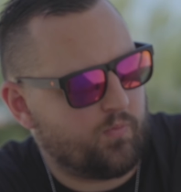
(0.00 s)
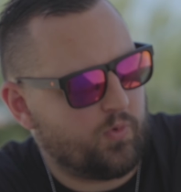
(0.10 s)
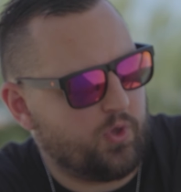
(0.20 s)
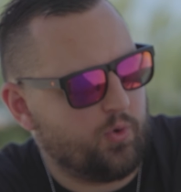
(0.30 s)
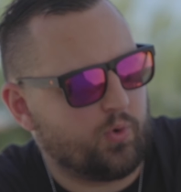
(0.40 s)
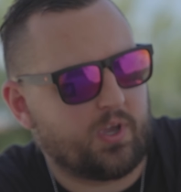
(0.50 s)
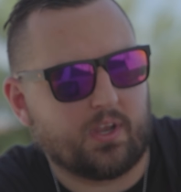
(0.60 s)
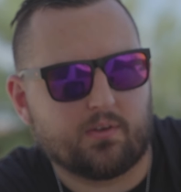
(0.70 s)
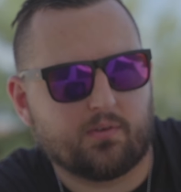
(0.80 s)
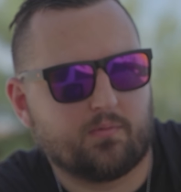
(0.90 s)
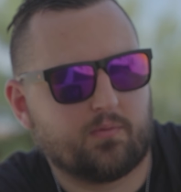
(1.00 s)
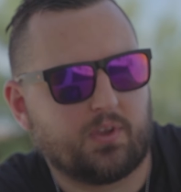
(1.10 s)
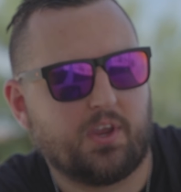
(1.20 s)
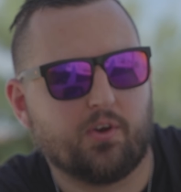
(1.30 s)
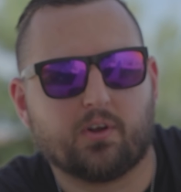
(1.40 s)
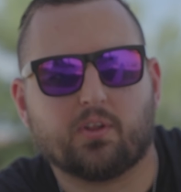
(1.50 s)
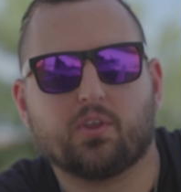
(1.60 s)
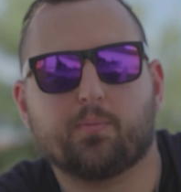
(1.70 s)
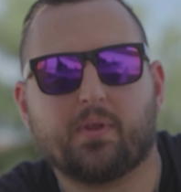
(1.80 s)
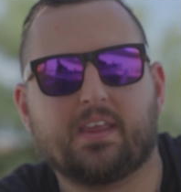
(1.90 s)
you can hear it a
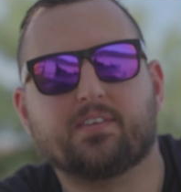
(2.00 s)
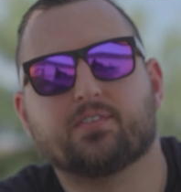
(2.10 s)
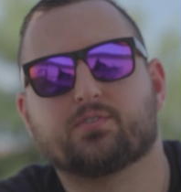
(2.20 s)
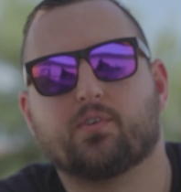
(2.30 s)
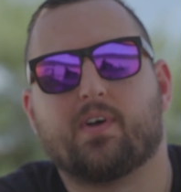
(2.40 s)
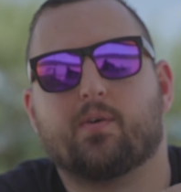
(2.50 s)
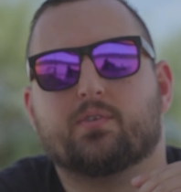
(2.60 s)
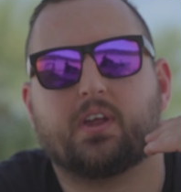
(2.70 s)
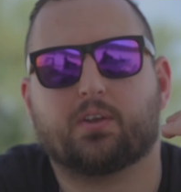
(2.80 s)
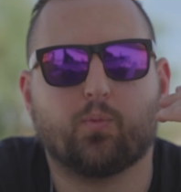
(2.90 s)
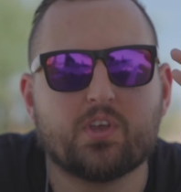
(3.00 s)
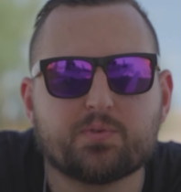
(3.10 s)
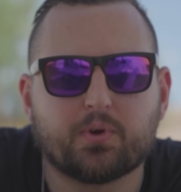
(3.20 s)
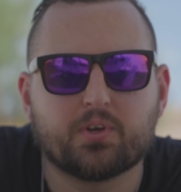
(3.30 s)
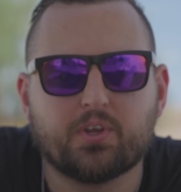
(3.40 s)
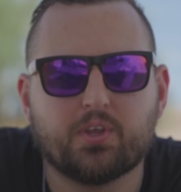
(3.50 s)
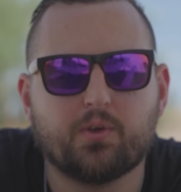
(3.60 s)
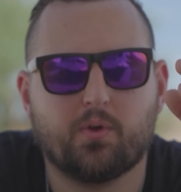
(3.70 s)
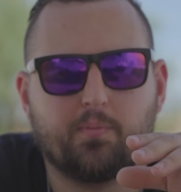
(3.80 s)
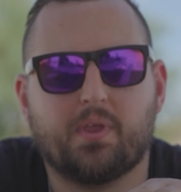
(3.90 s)
little bit easier. So if I would like whisper to
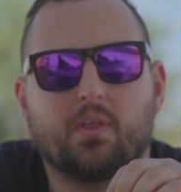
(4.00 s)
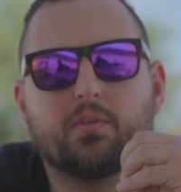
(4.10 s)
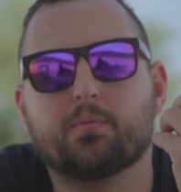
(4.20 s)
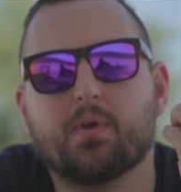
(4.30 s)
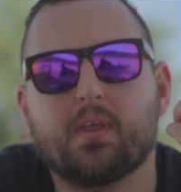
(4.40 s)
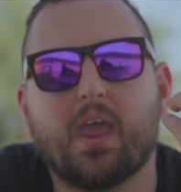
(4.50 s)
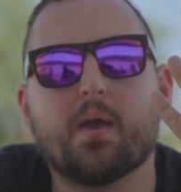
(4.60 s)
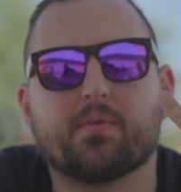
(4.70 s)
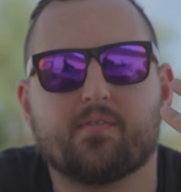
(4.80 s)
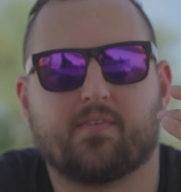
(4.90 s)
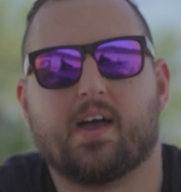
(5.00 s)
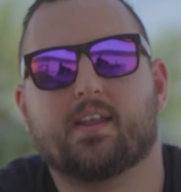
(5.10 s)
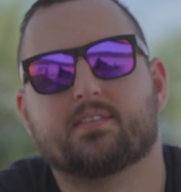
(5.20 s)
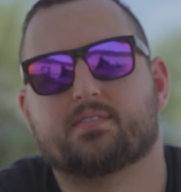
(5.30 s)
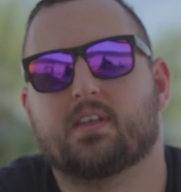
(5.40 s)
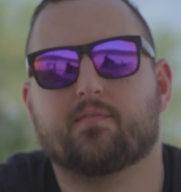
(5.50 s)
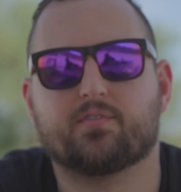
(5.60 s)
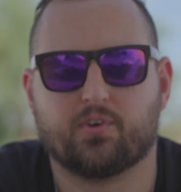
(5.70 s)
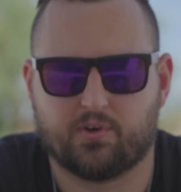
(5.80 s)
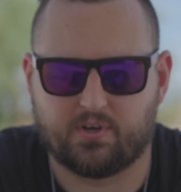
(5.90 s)
you, it'd be a little bit amplified instead of
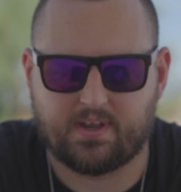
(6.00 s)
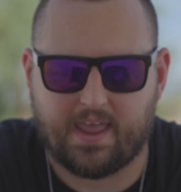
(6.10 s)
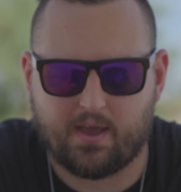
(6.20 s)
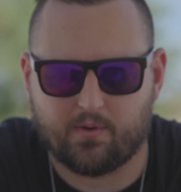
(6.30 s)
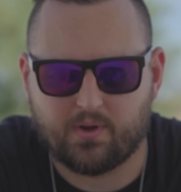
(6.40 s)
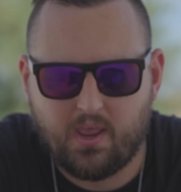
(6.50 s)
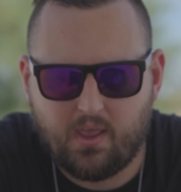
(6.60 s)
turned down.